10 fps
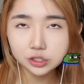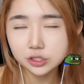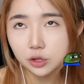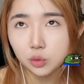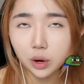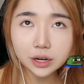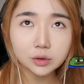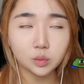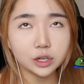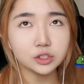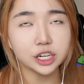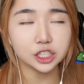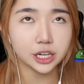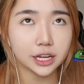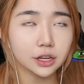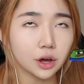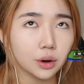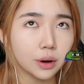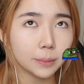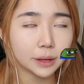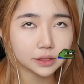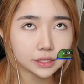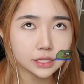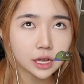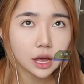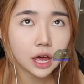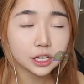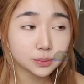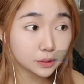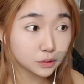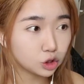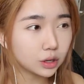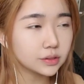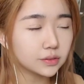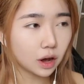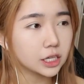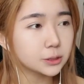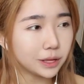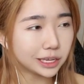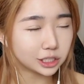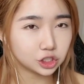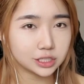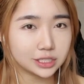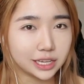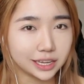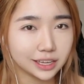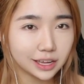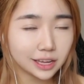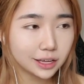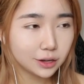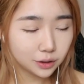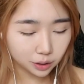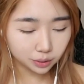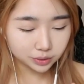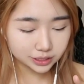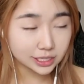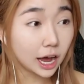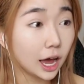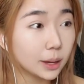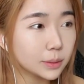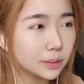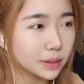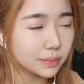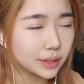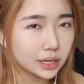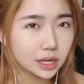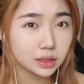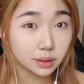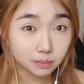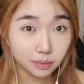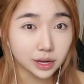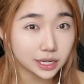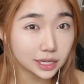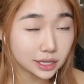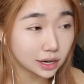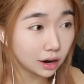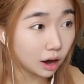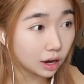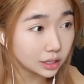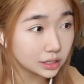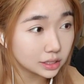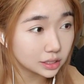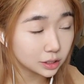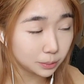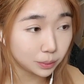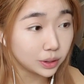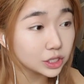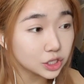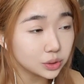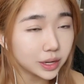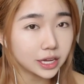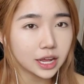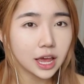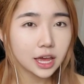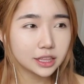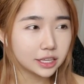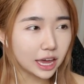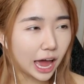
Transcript: one direction I can go about this in terms of struggles of cosplaying is just like, you know, the time commitment, the money that it costs to put into it, the